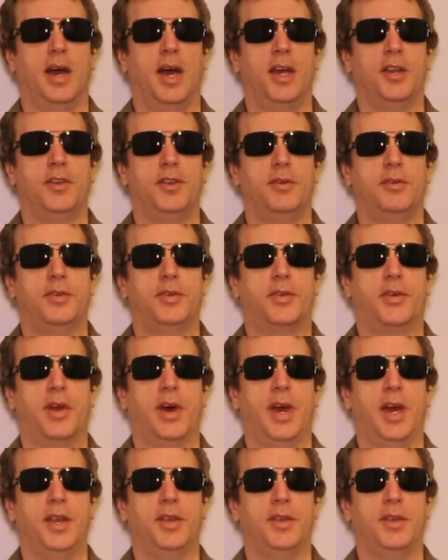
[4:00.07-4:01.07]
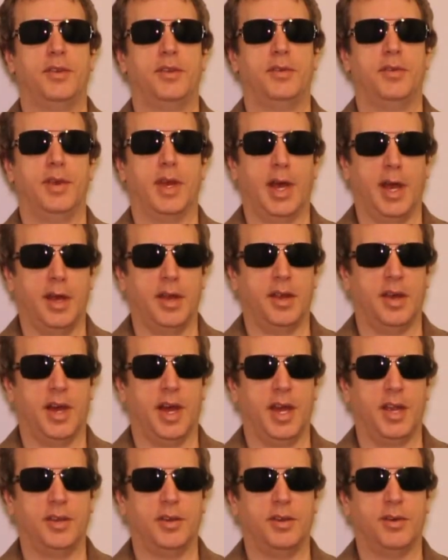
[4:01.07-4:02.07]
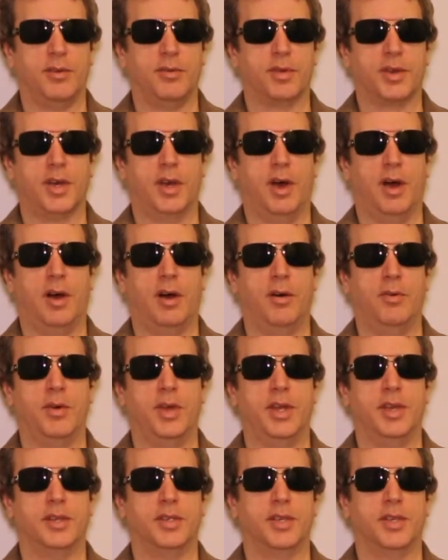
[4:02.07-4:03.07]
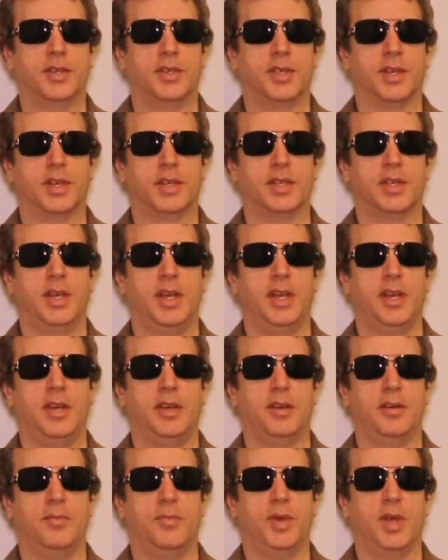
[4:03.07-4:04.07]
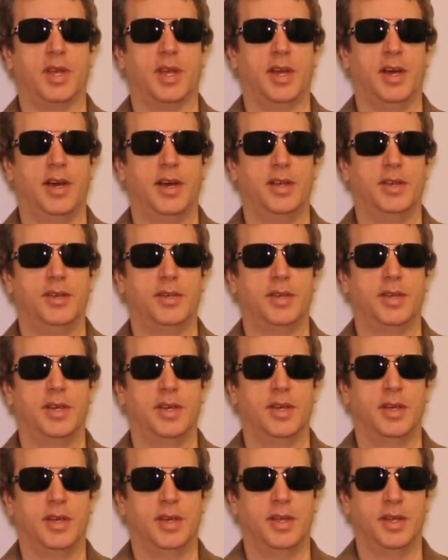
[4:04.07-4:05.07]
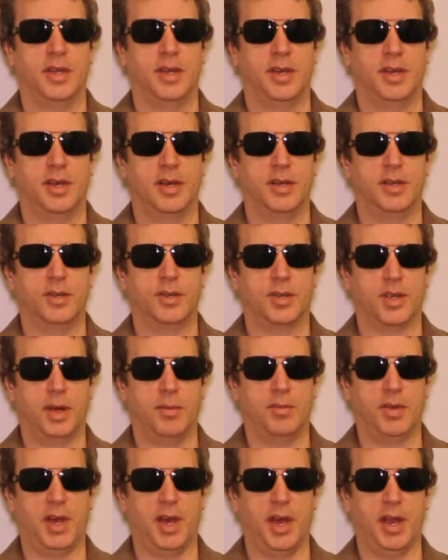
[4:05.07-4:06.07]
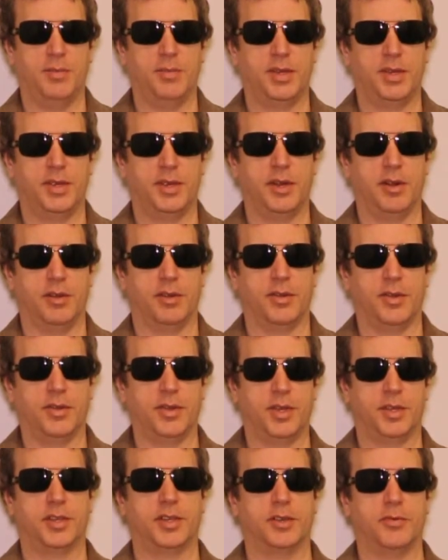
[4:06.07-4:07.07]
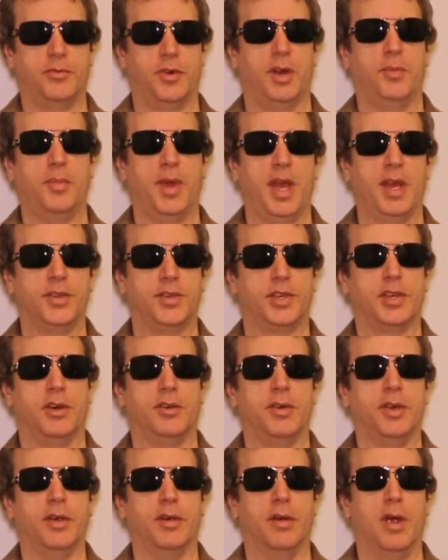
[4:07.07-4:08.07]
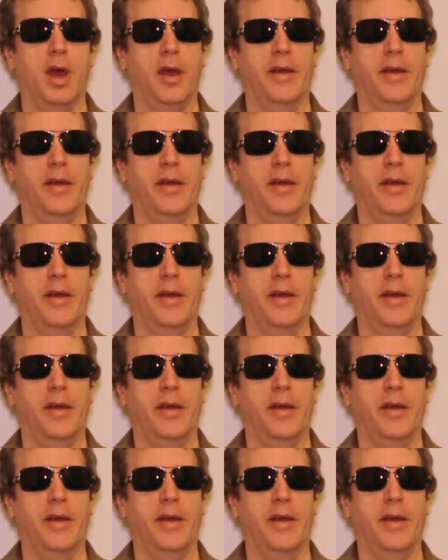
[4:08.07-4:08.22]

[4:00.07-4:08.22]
I do try to do that. I don't always succeed because sometimes, this is a one-man show here.